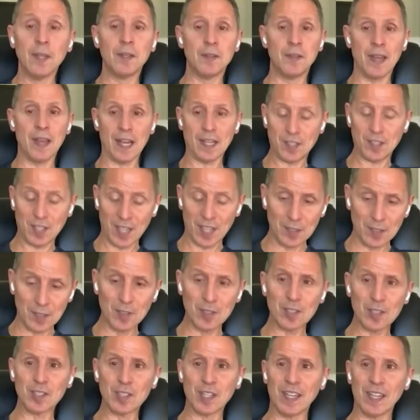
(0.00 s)
might that be
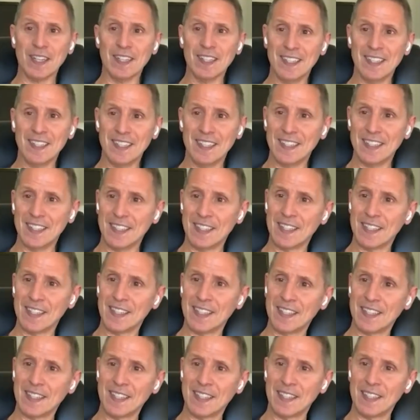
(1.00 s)
the sort good. of, I
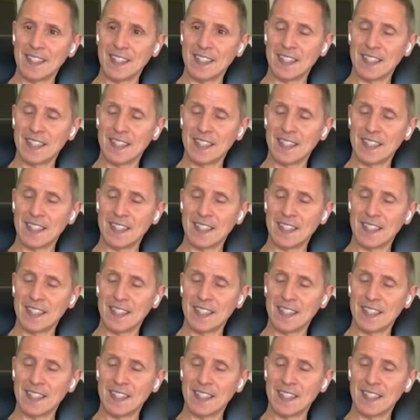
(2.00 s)
think that's the